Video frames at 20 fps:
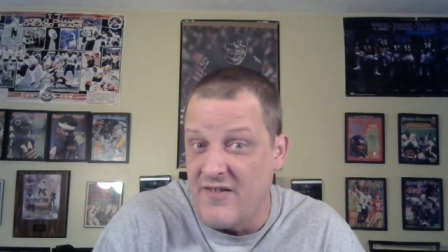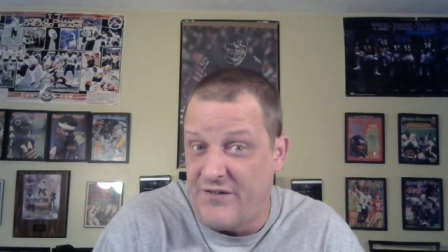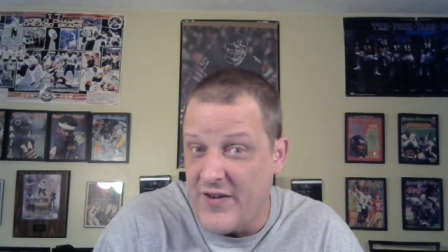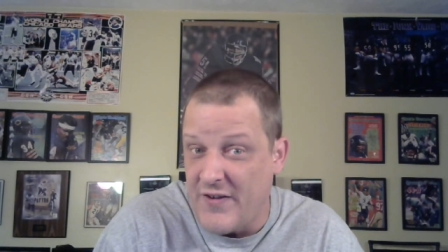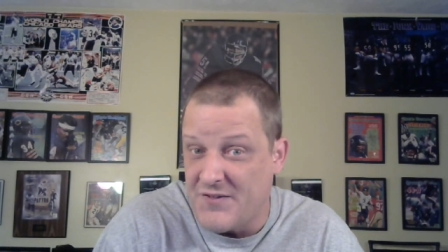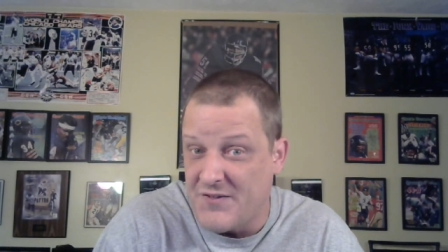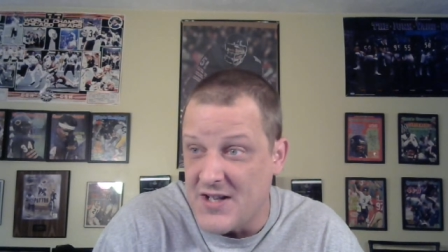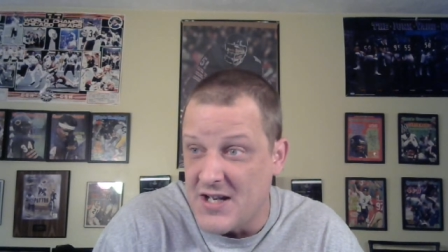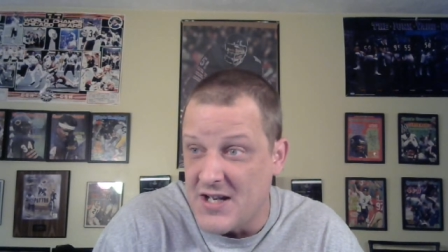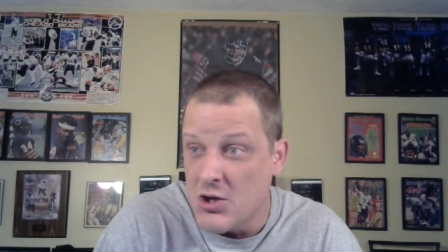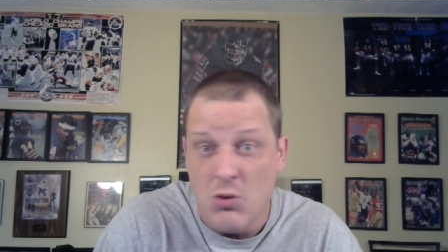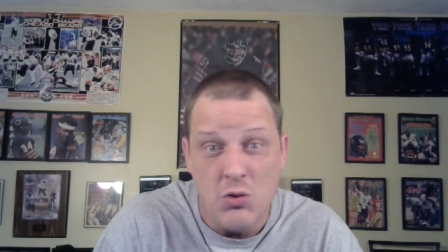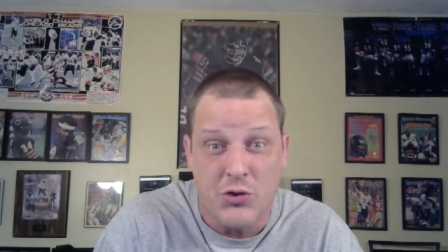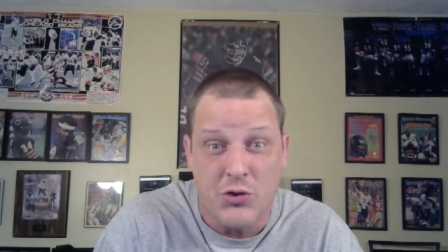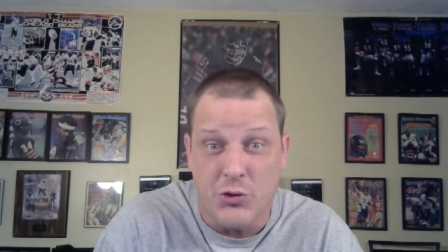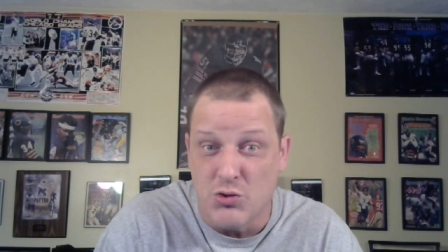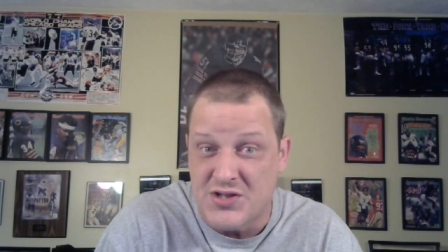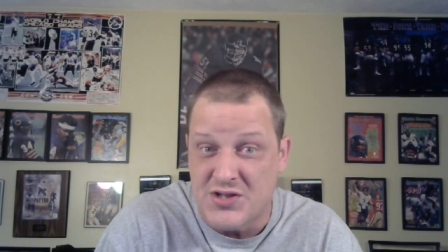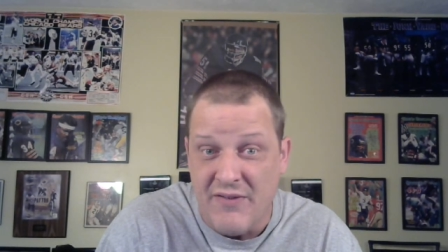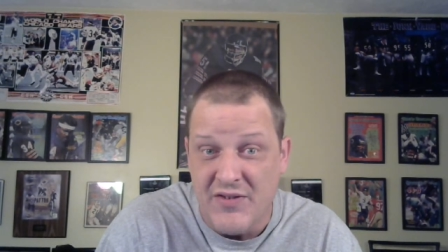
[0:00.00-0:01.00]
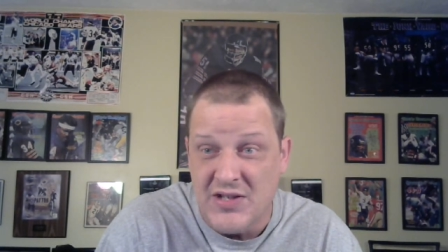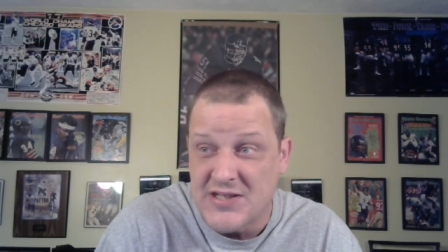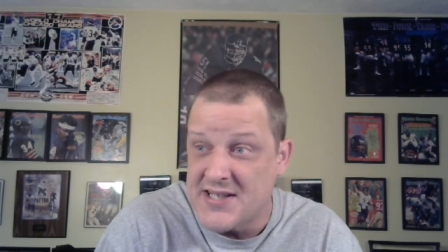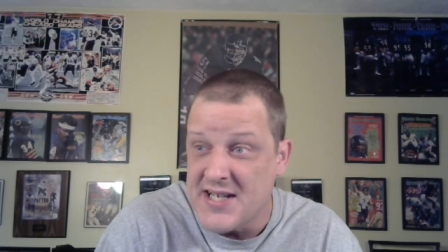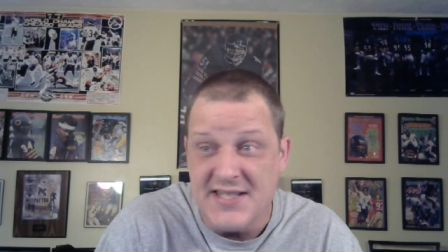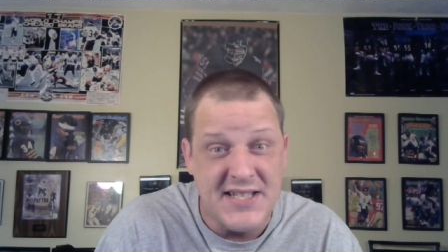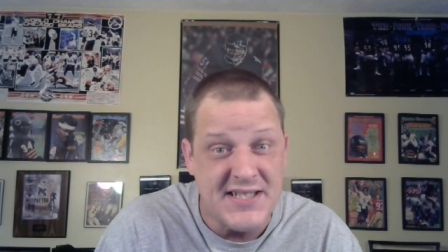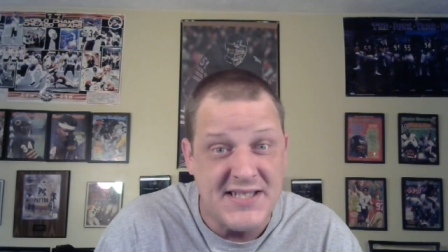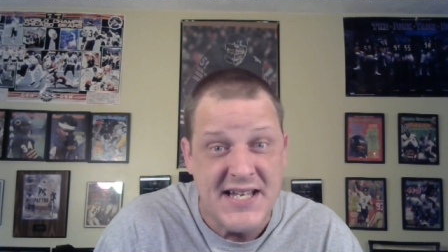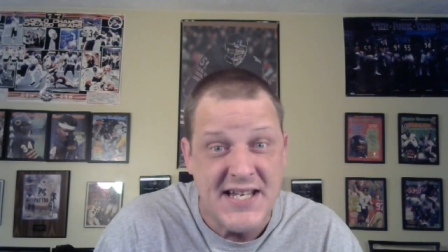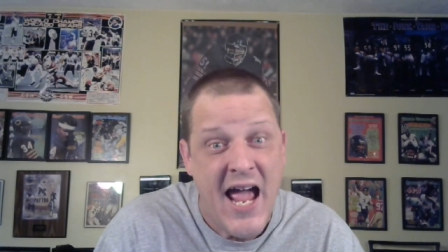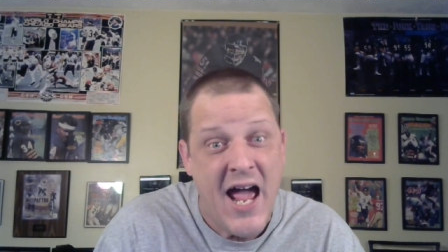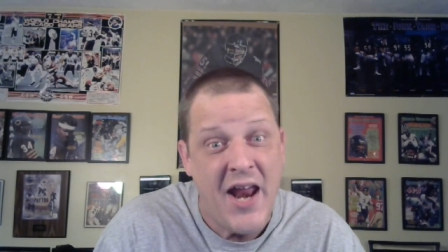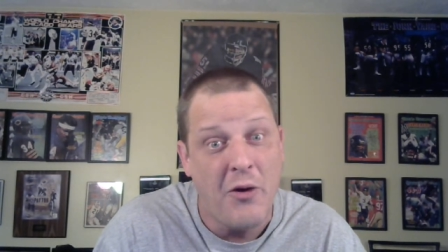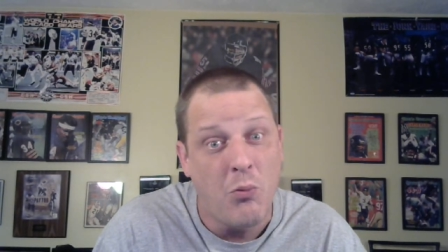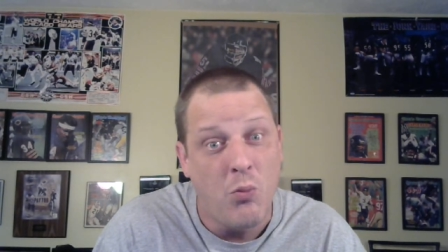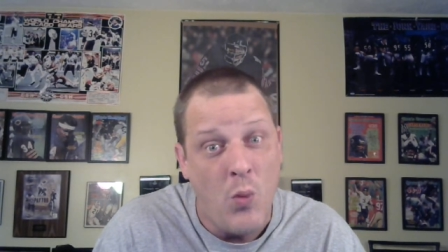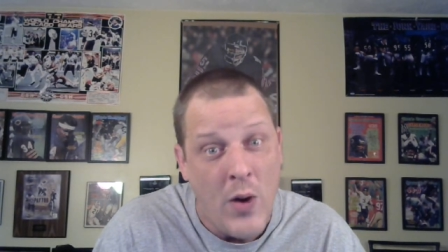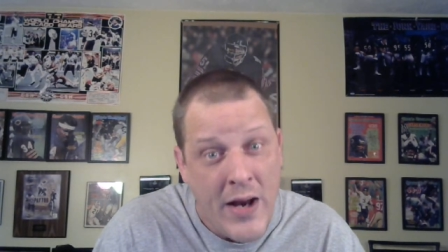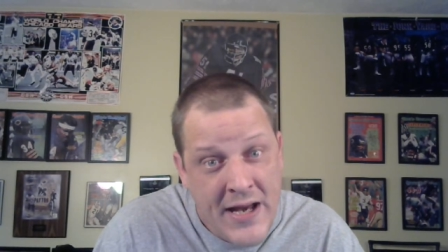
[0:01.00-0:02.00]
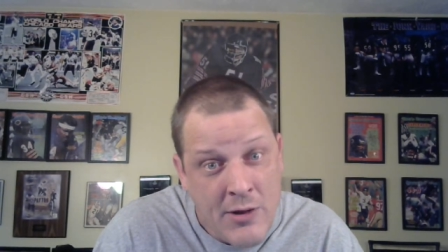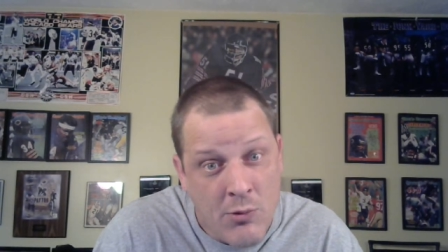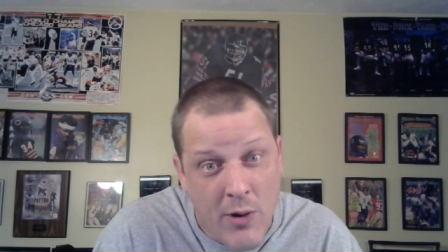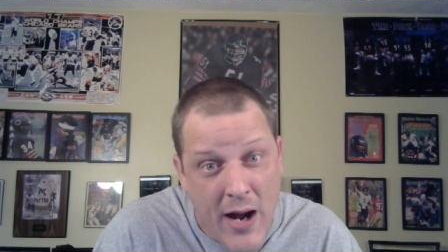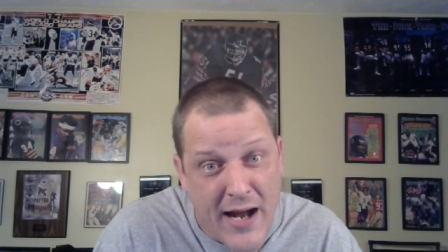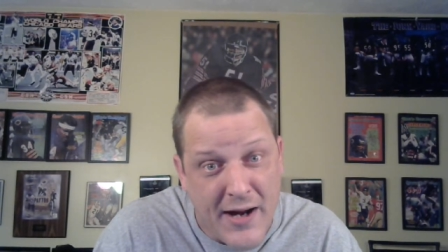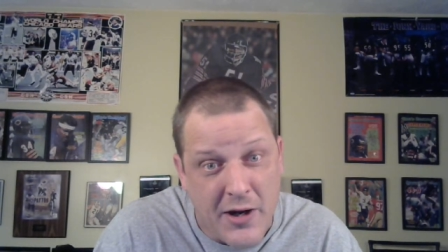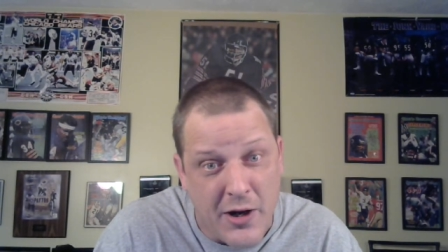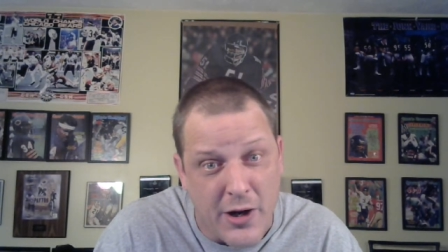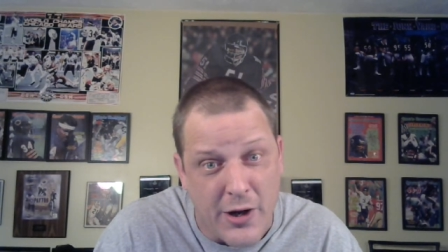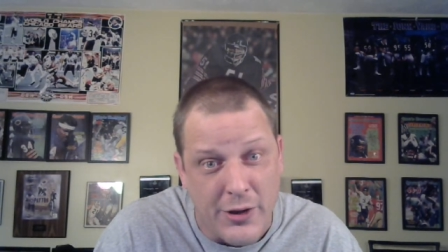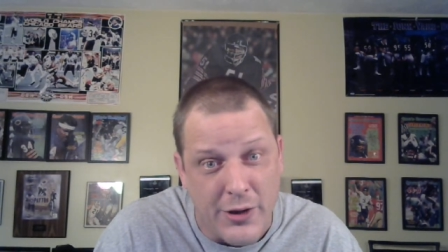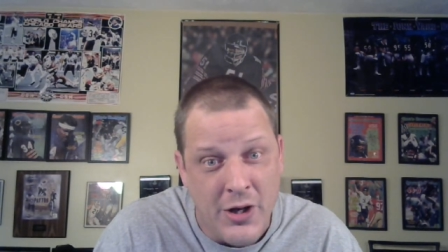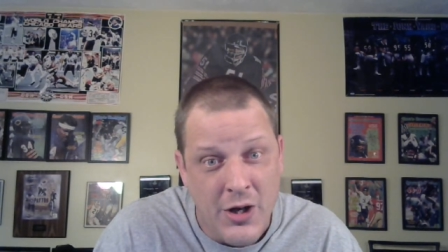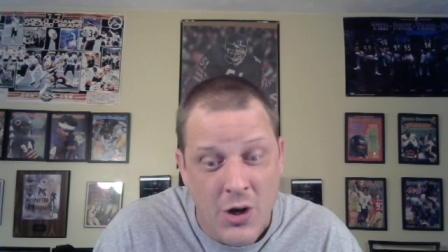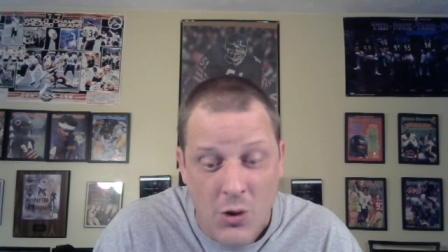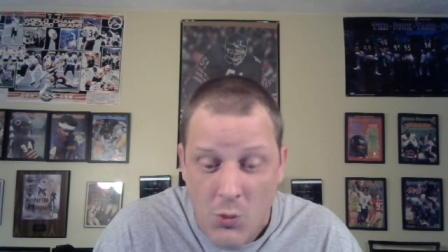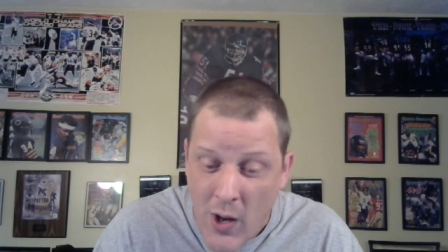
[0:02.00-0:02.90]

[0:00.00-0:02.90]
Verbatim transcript: and 52 through seven seasons. He had a winning record.